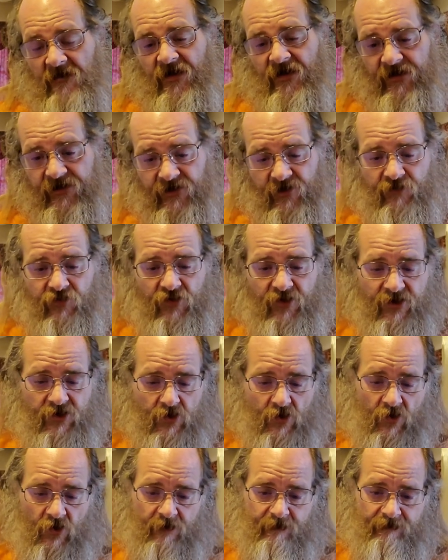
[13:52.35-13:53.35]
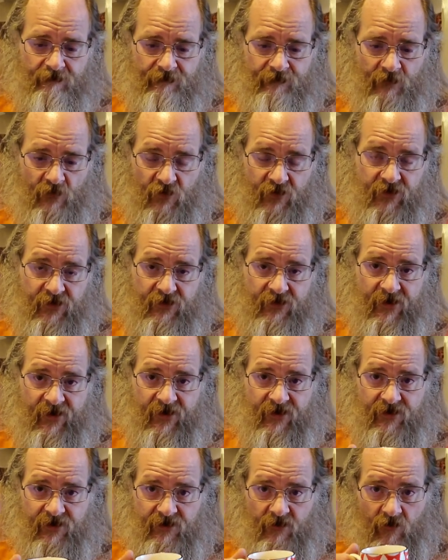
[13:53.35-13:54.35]
I think they're pretty cool. What do you
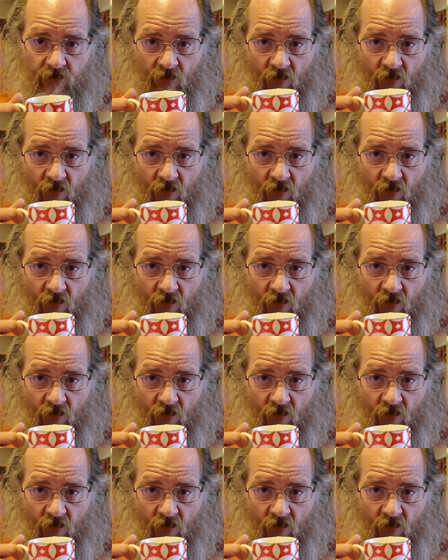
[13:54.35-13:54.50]
think?